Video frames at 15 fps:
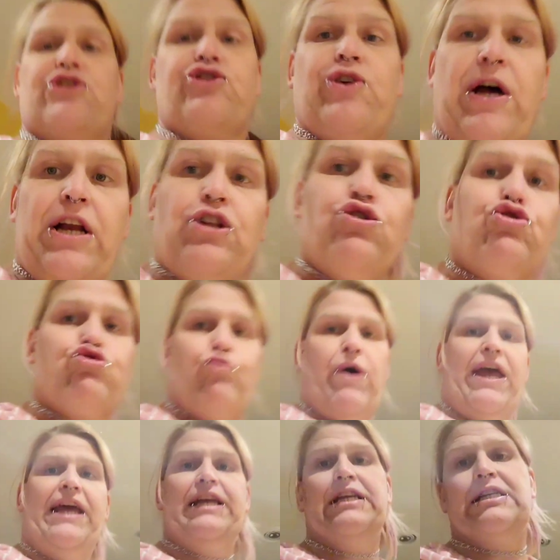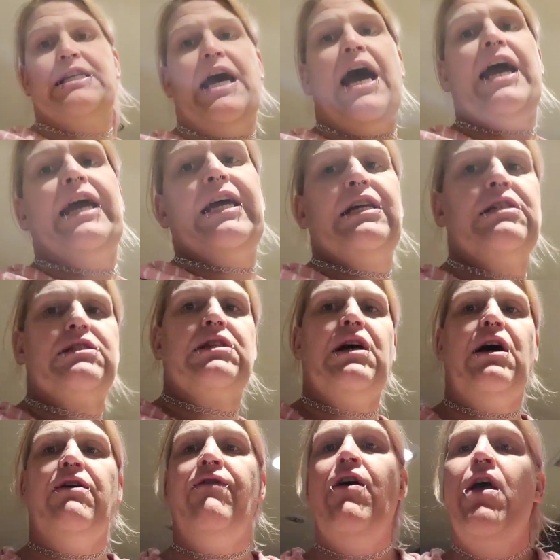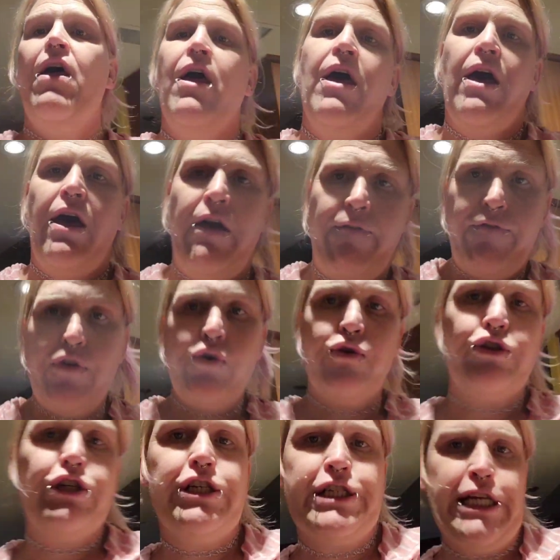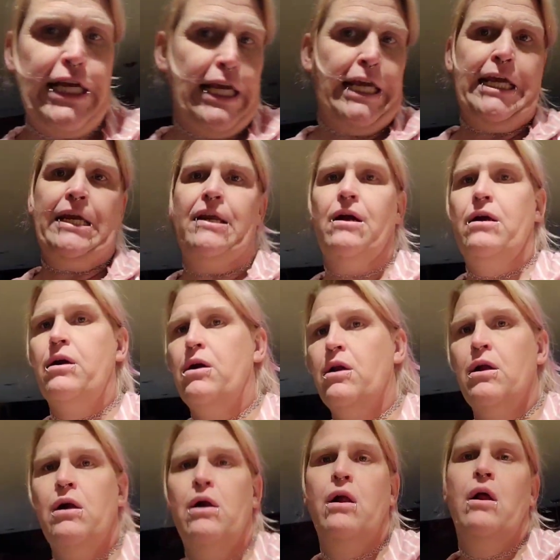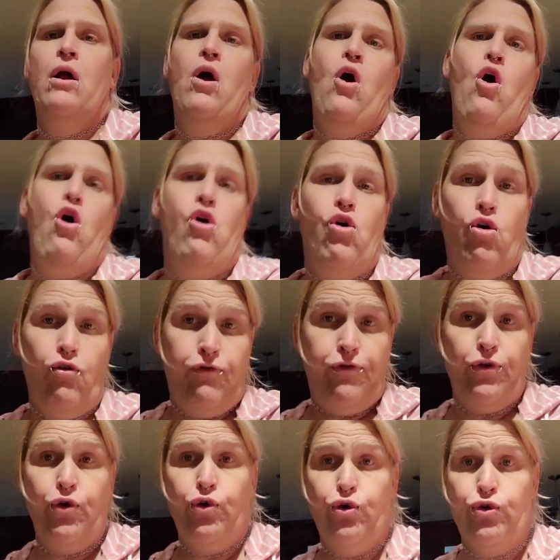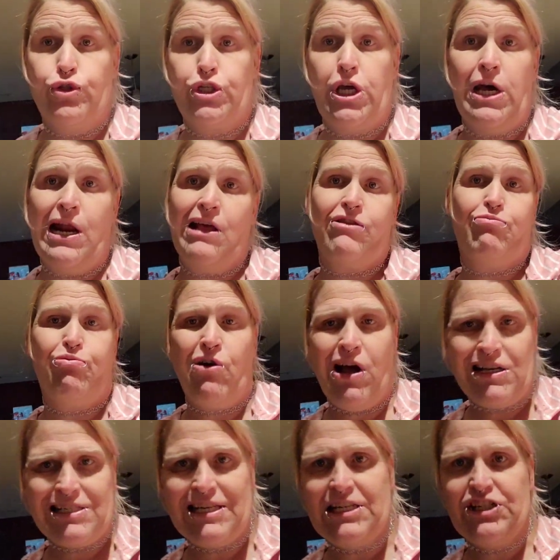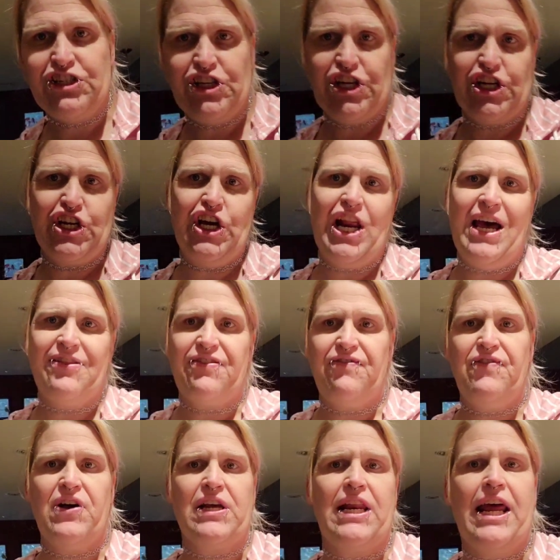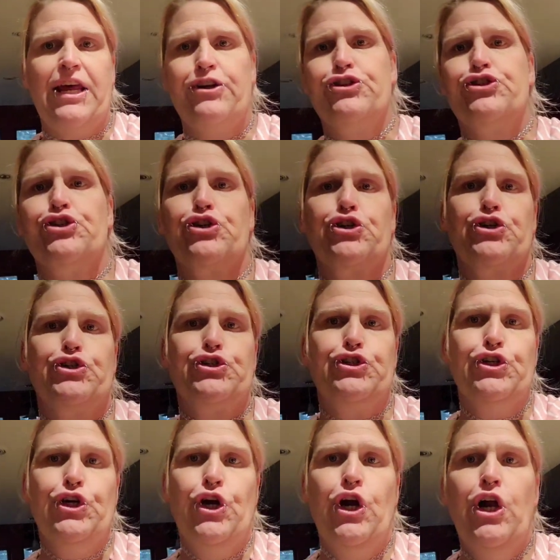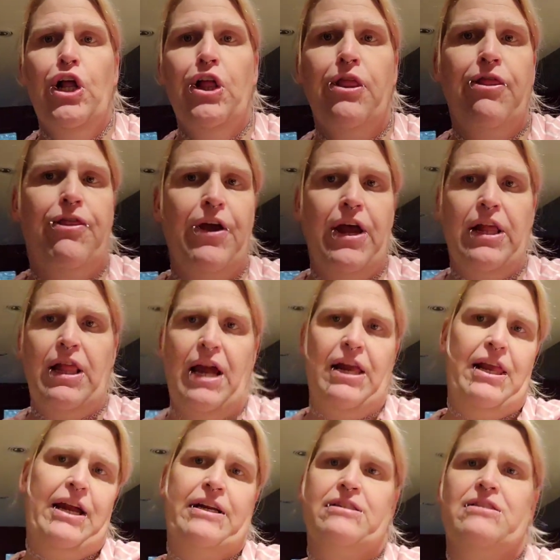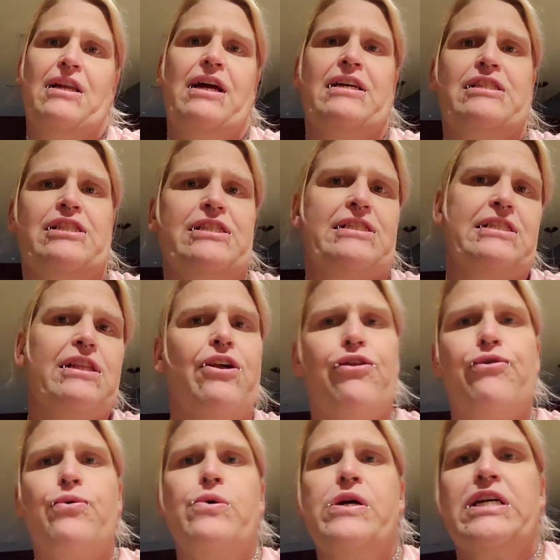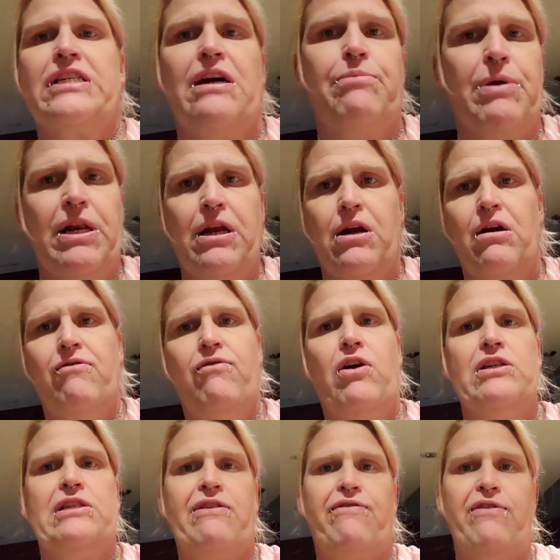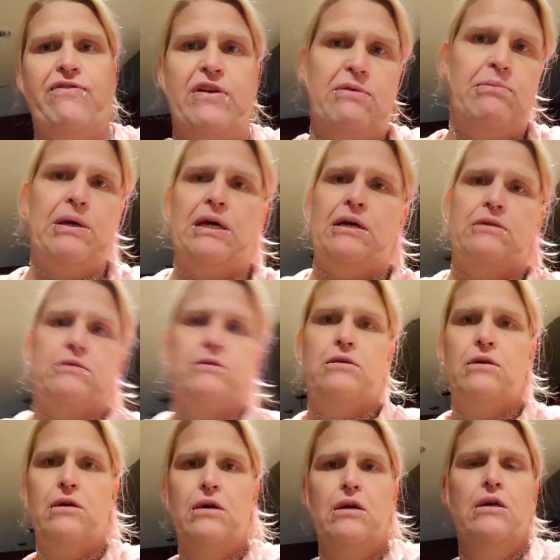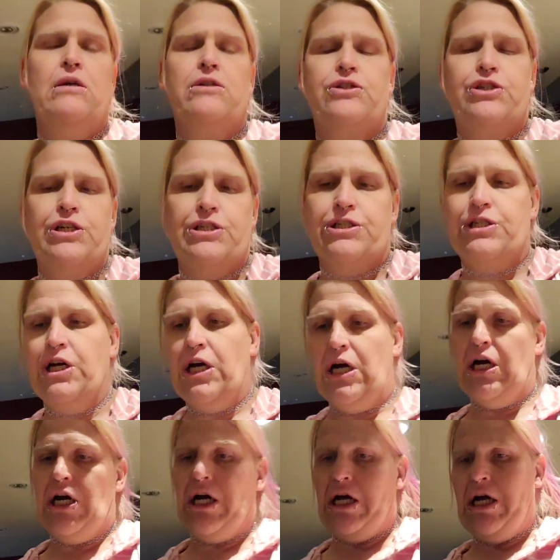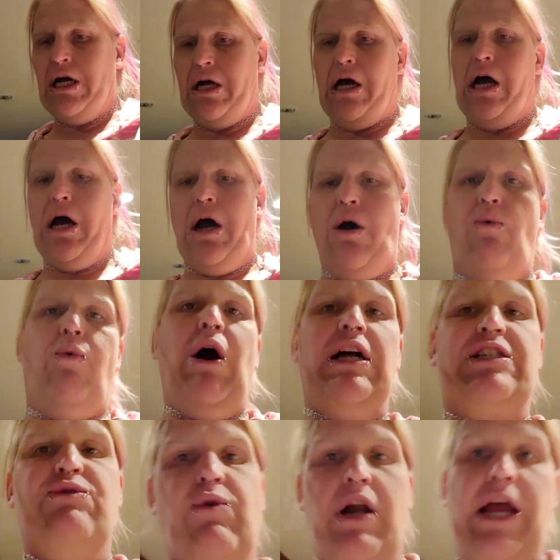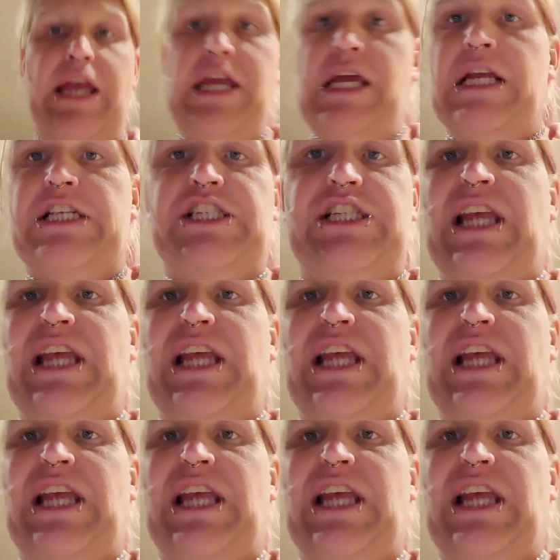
trying to lose weight and diet and stuff, if you just eat whole foods, cut out the processed shit, cut out the fucking added sugars, that like just in the 3 weeks I've been here, I've lost like 15 pounds. Just watching what I eat and just